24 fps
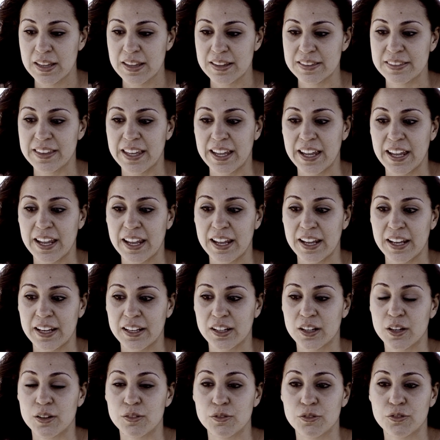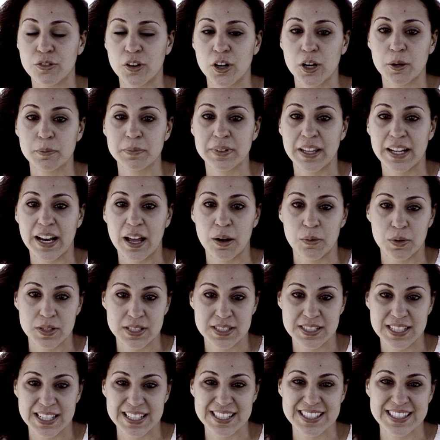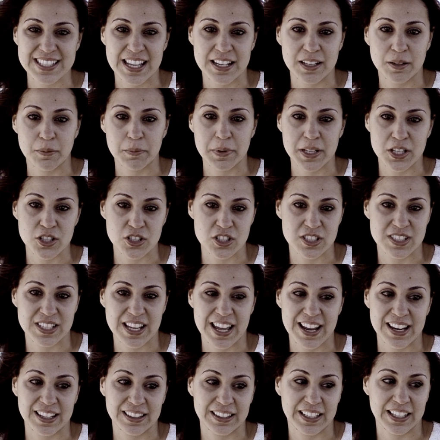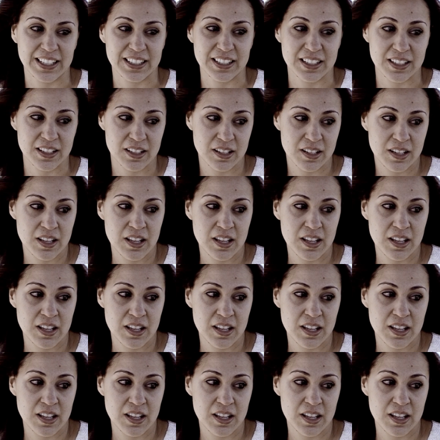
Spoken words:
they confirmed that I was 6 centimeters dilated,